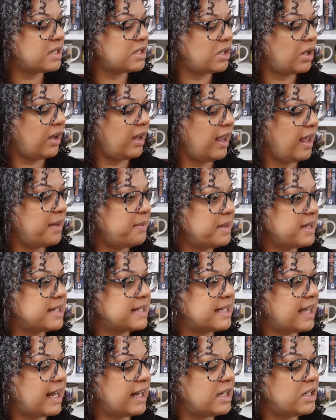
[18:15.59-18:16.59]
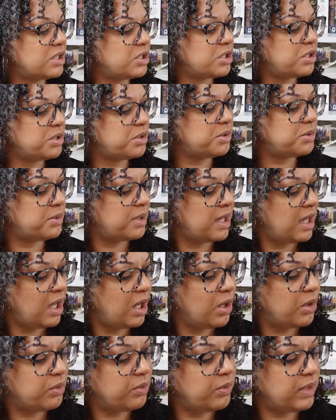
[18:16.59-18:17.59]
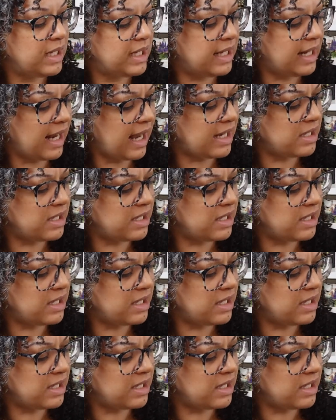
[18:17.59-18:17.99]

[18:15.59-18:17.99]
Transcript: so I am excited to read it.